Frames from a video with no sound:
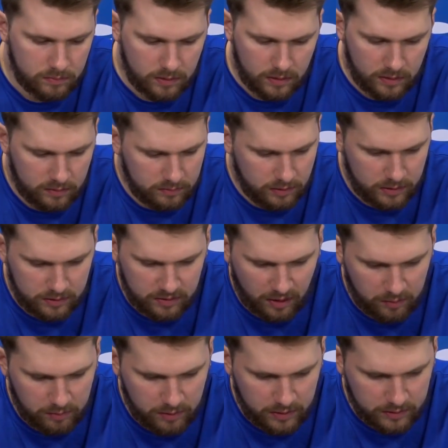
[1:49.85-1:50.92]
Um, not,
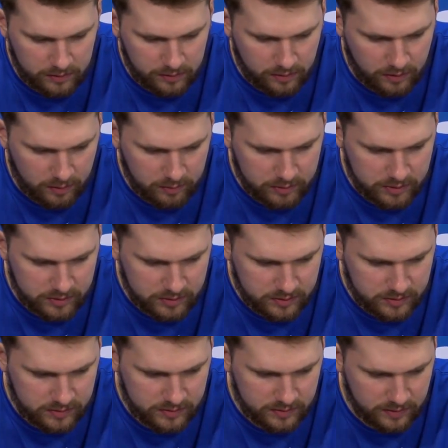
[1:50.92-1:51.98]
not really. You know, I was
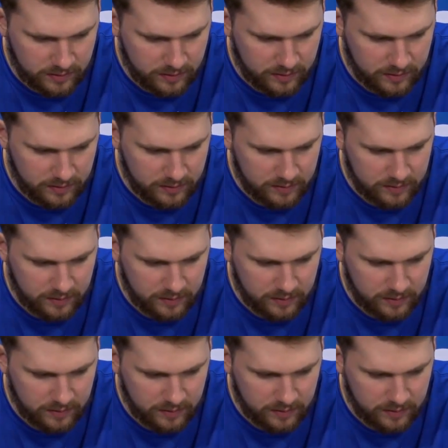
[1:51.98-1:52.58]
just uh,